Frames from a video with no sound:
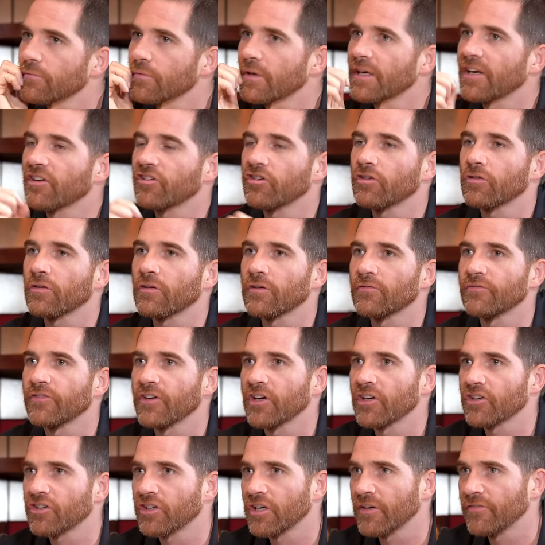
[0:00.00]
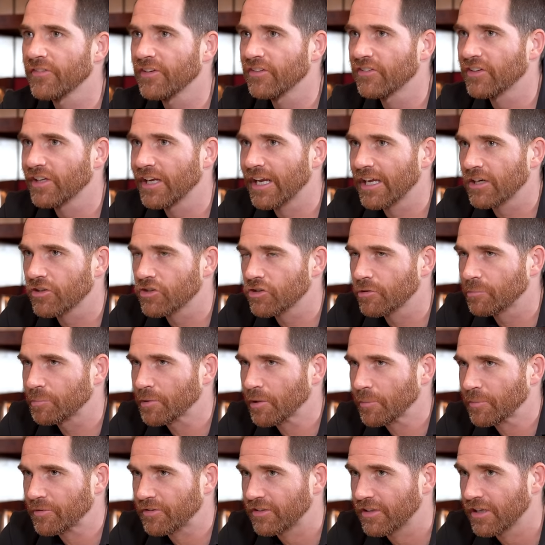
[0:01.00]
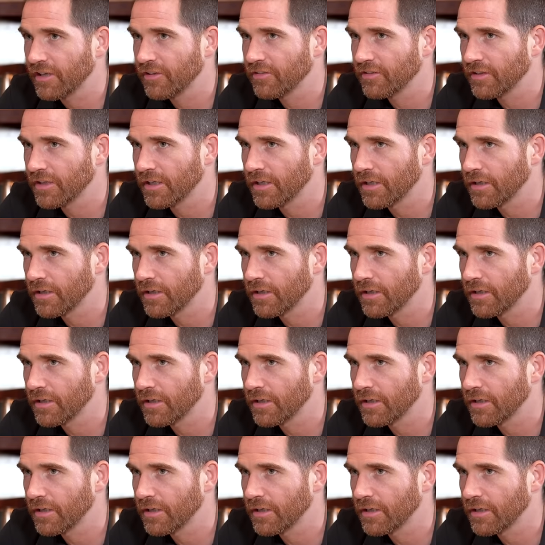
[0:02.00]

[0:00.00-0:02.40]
Well, it's your version of intellectual property, isn't